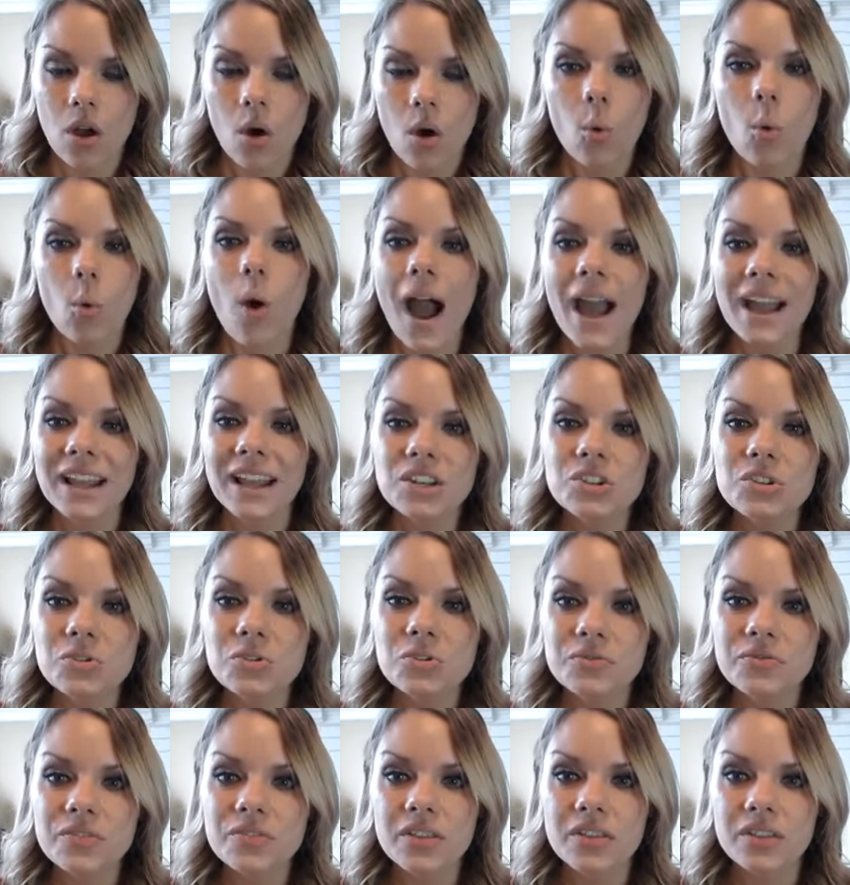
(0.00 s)
Why did
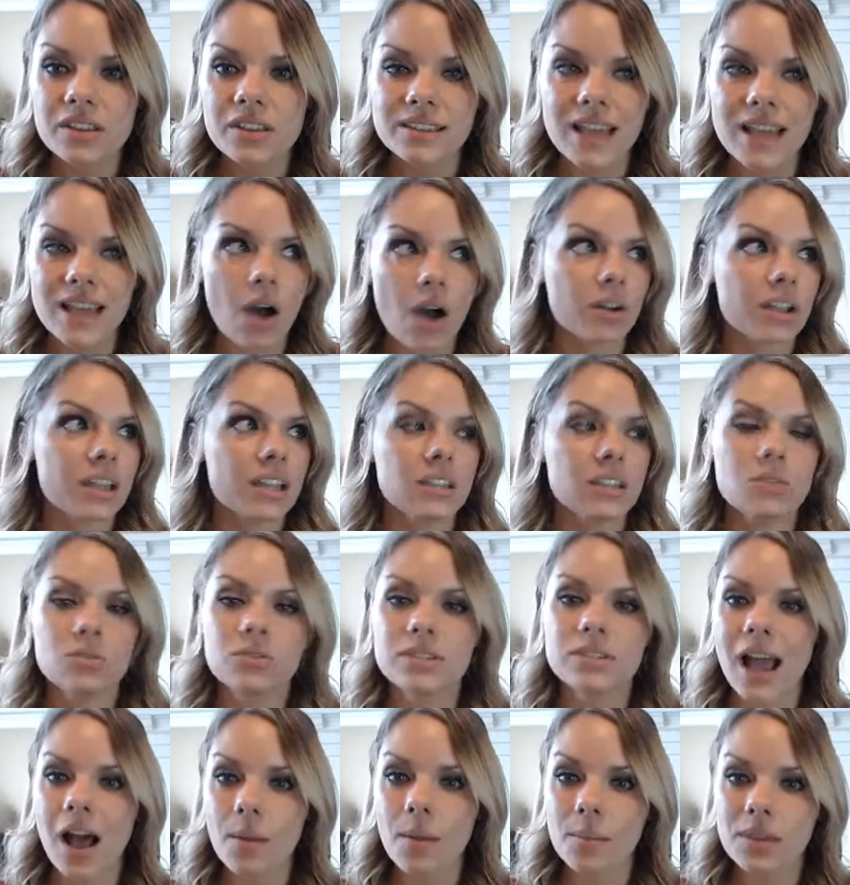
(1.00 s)
you fill this out? Can you
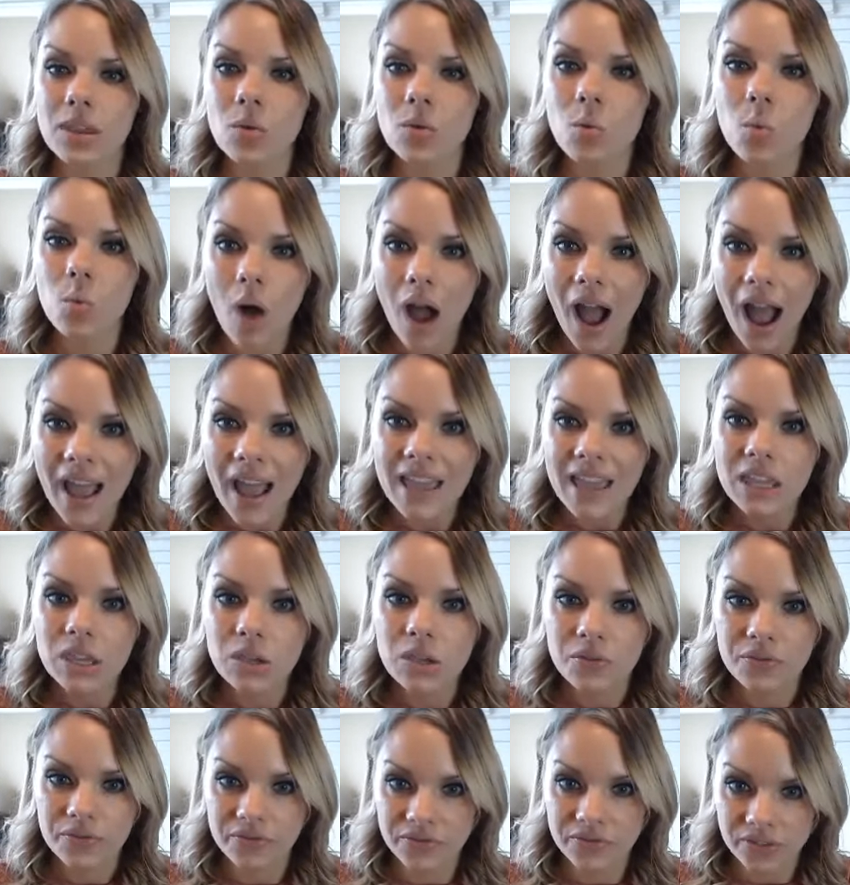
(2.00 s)
tell me why
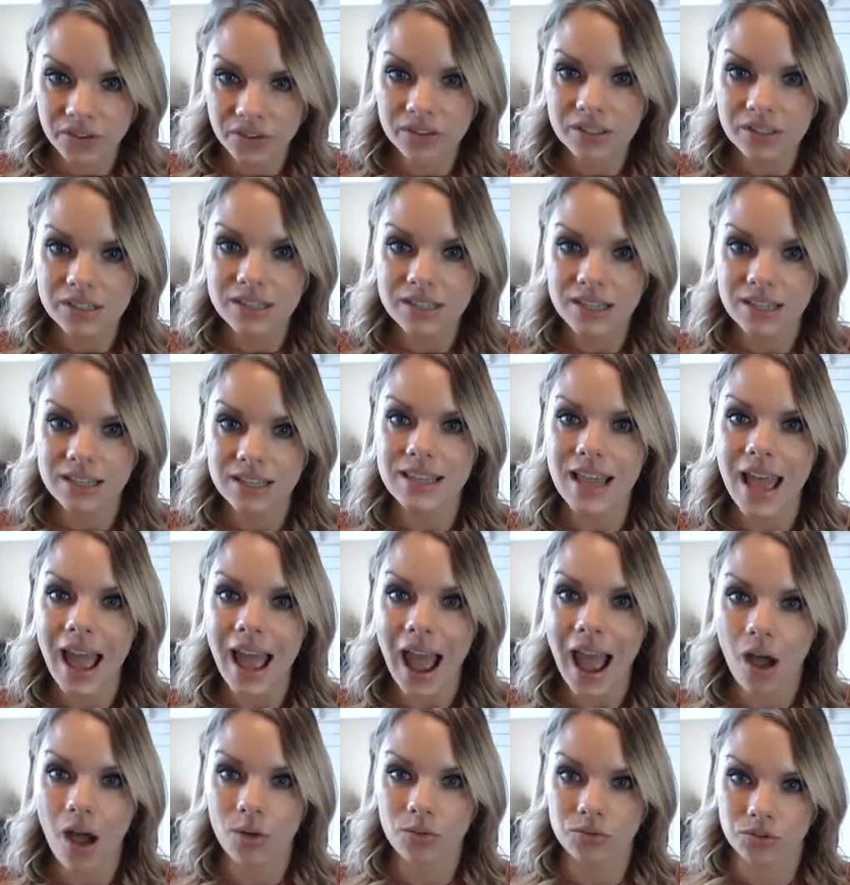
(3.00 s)
you filled this
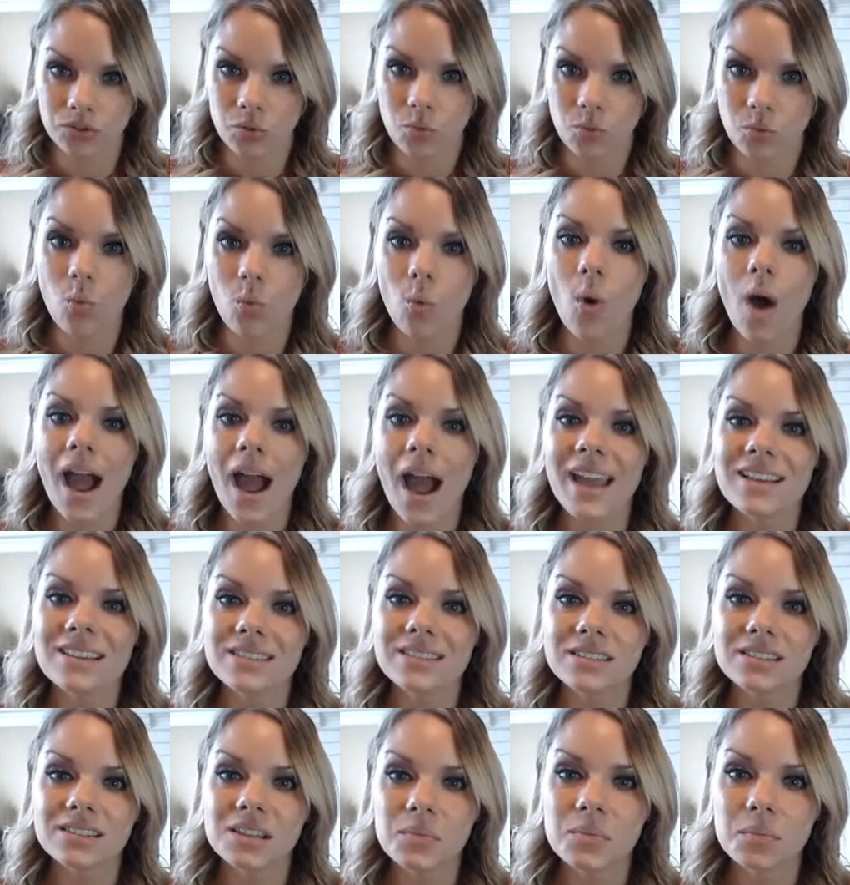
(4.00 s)
out? Why is
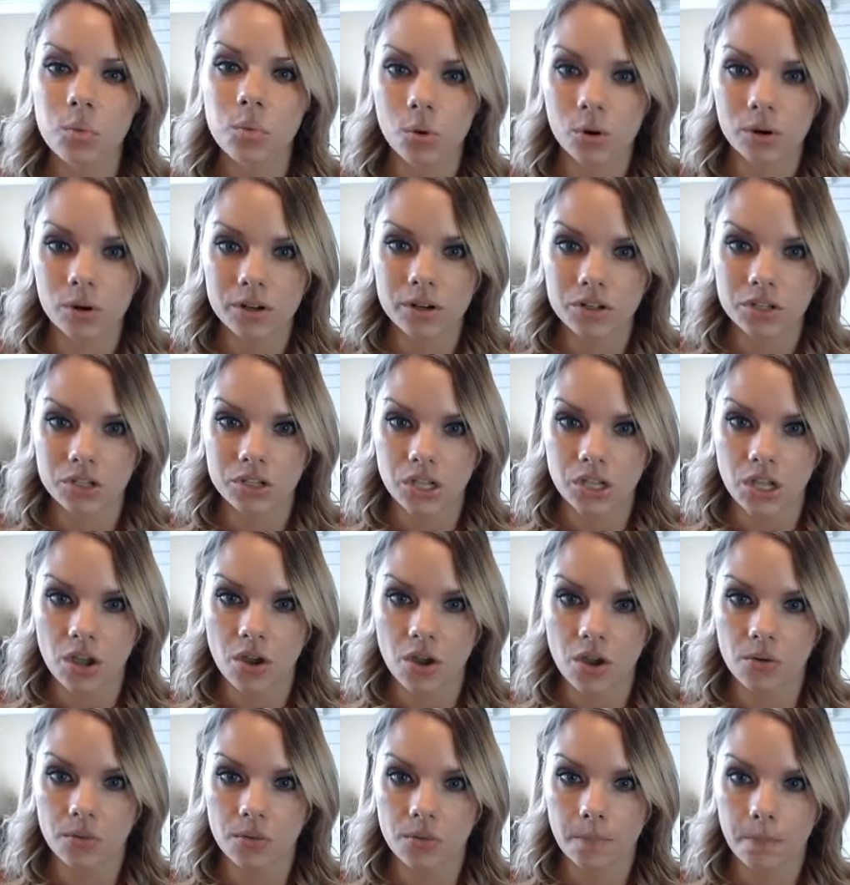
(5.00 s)
this important to
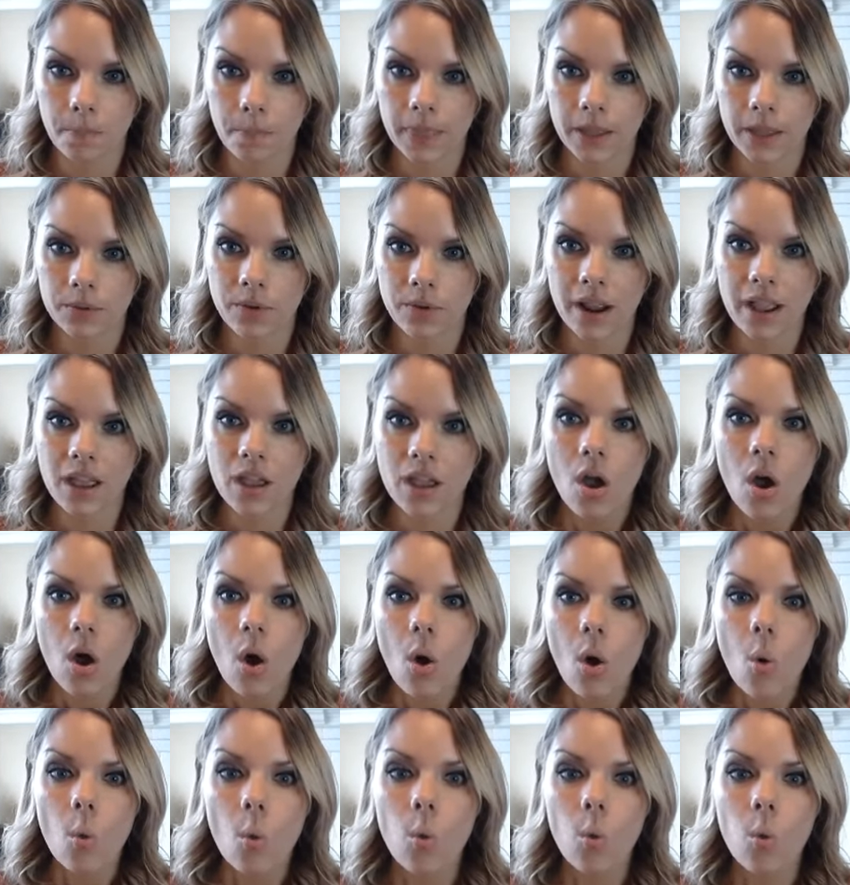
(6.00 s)
you? Right?
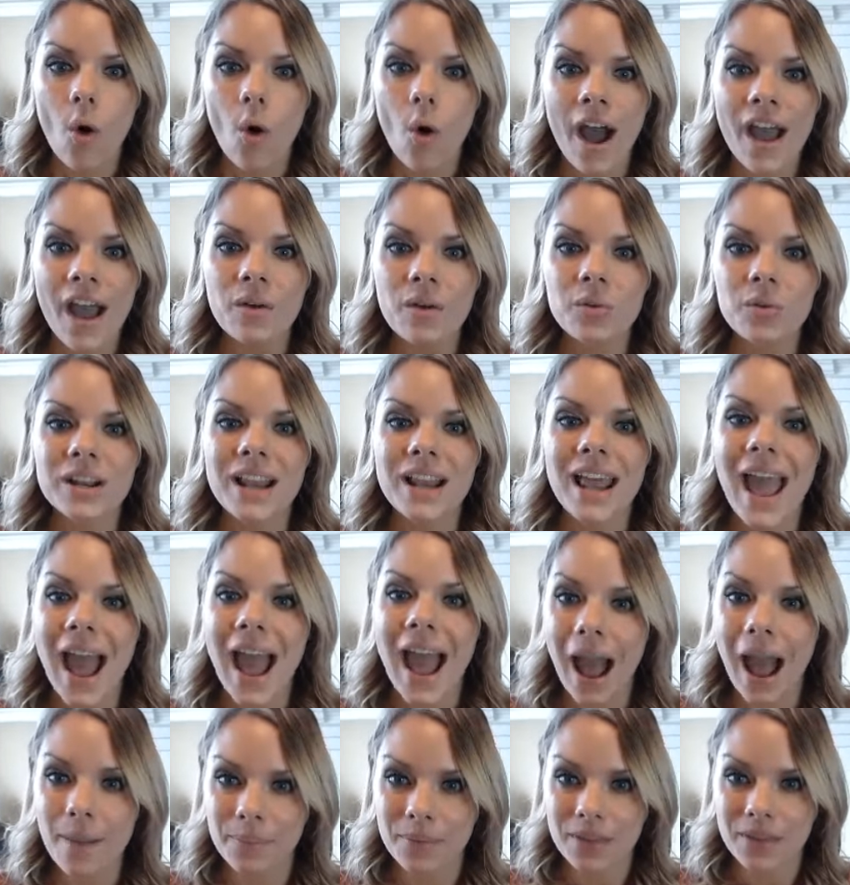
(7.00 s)
What would
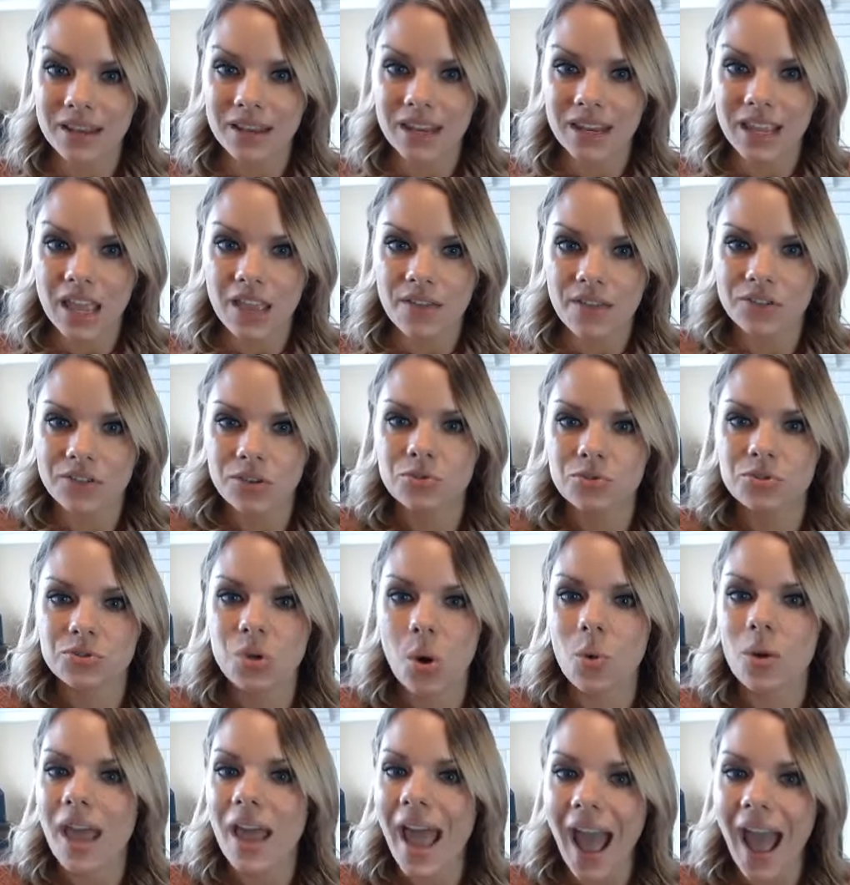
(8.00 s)
happen if you
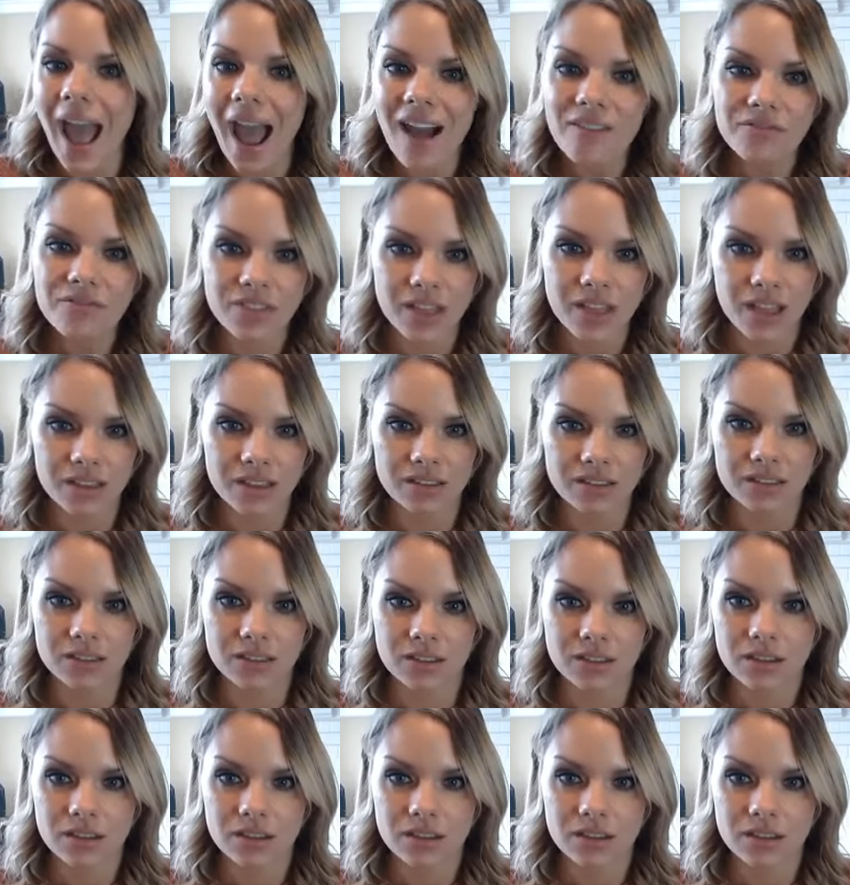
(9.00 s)
don't have this?